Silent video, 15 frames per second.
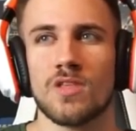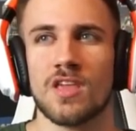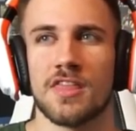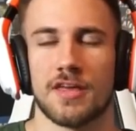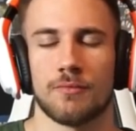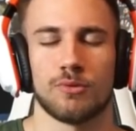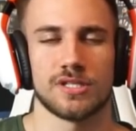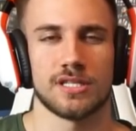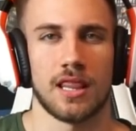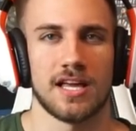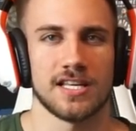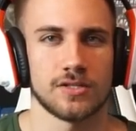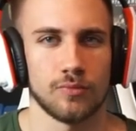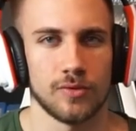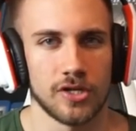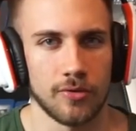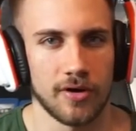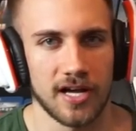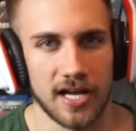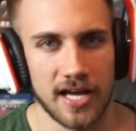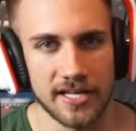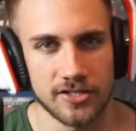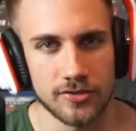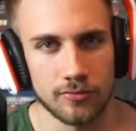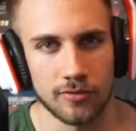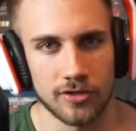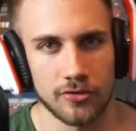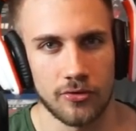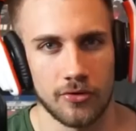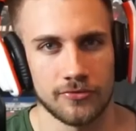that was the last video I had to
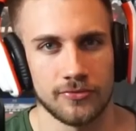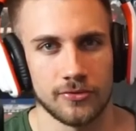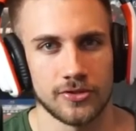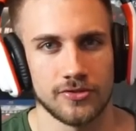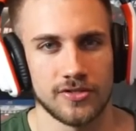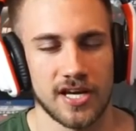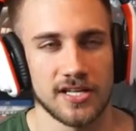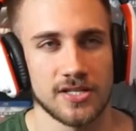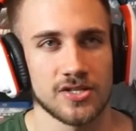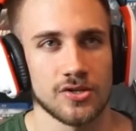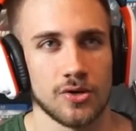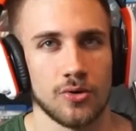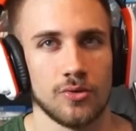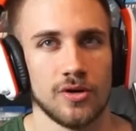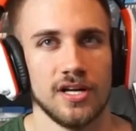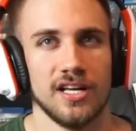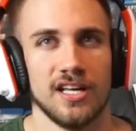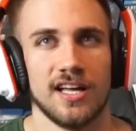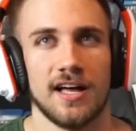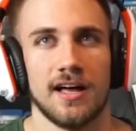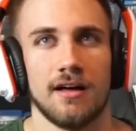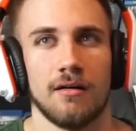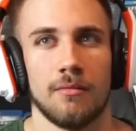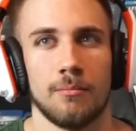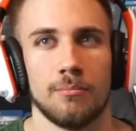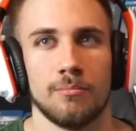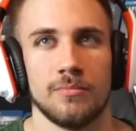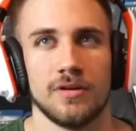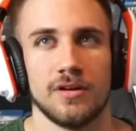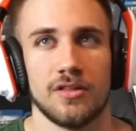record for today, so
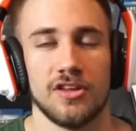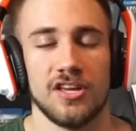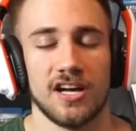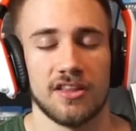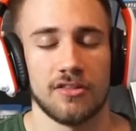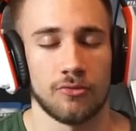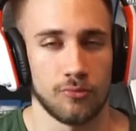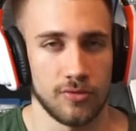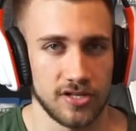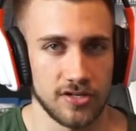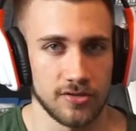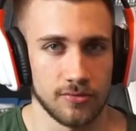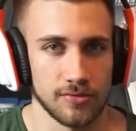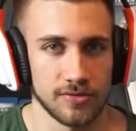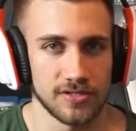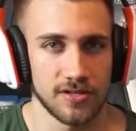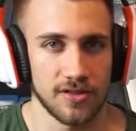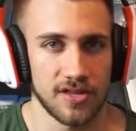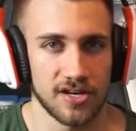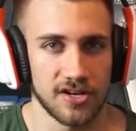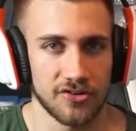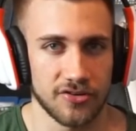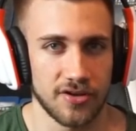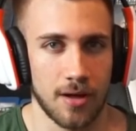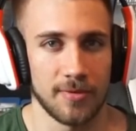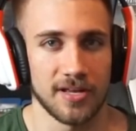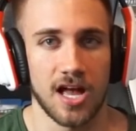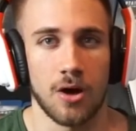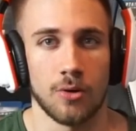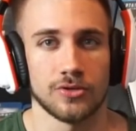the other videos that are
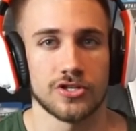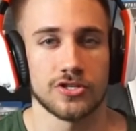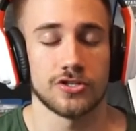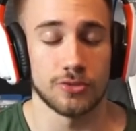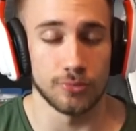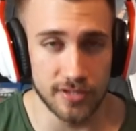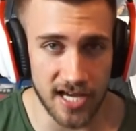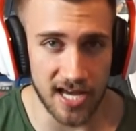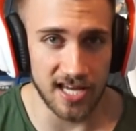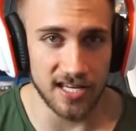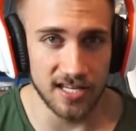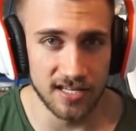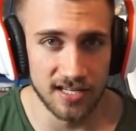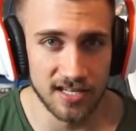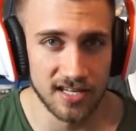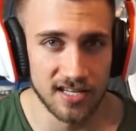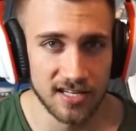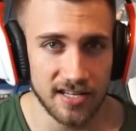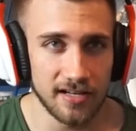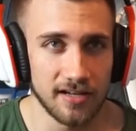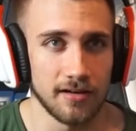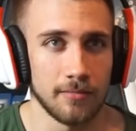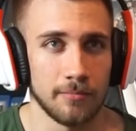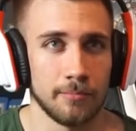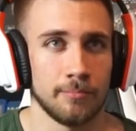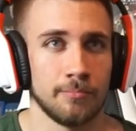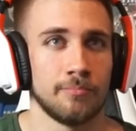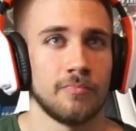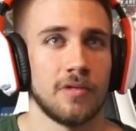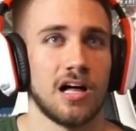coming out today are
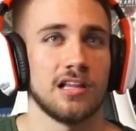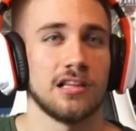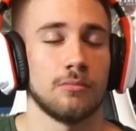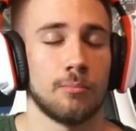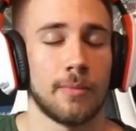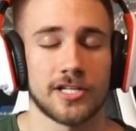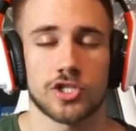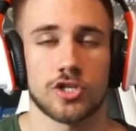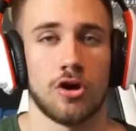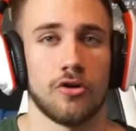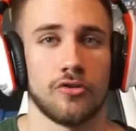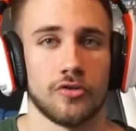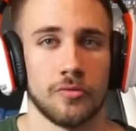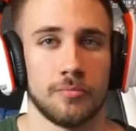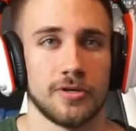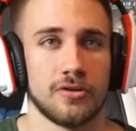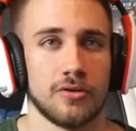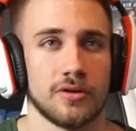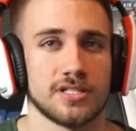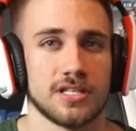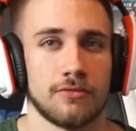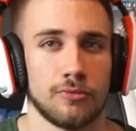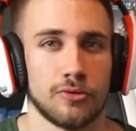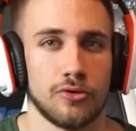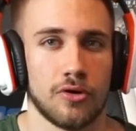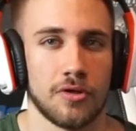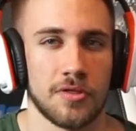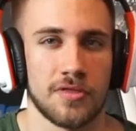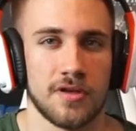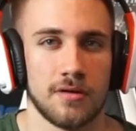much longer because I've
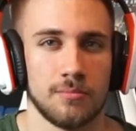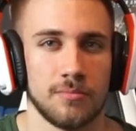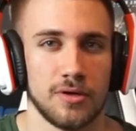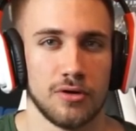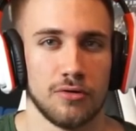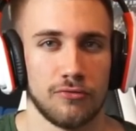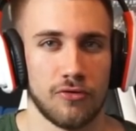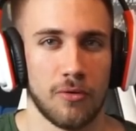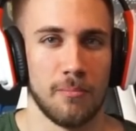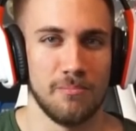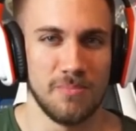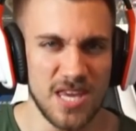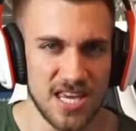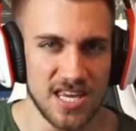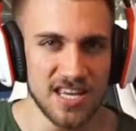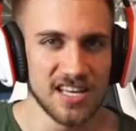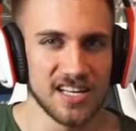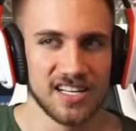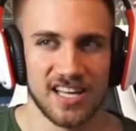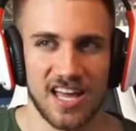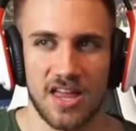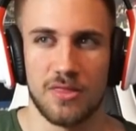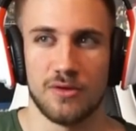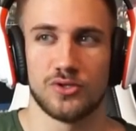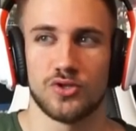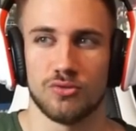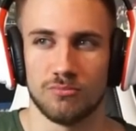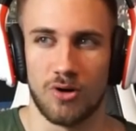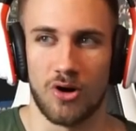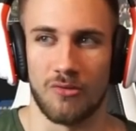recorded them for me in the
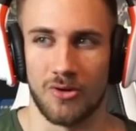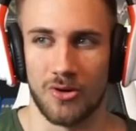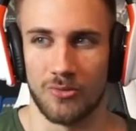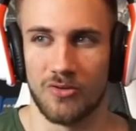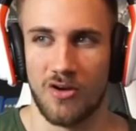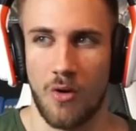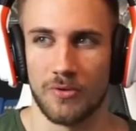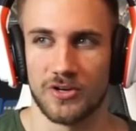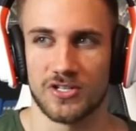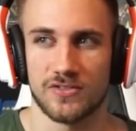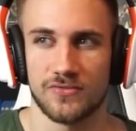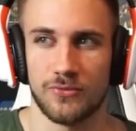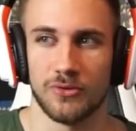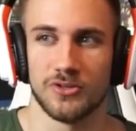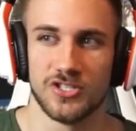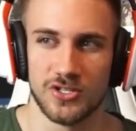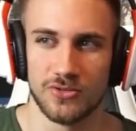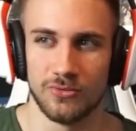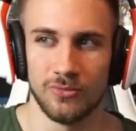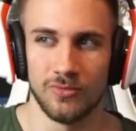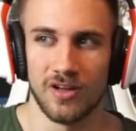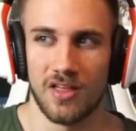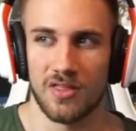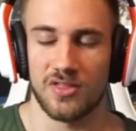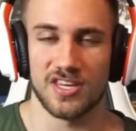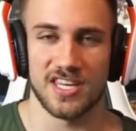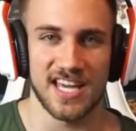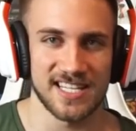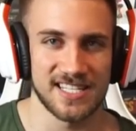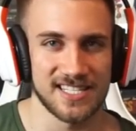tomorrow, which is for you the
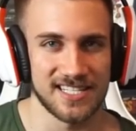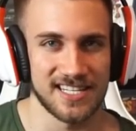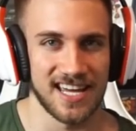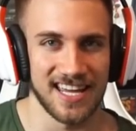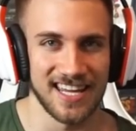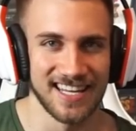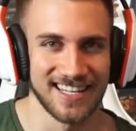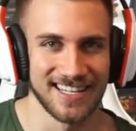yesterday.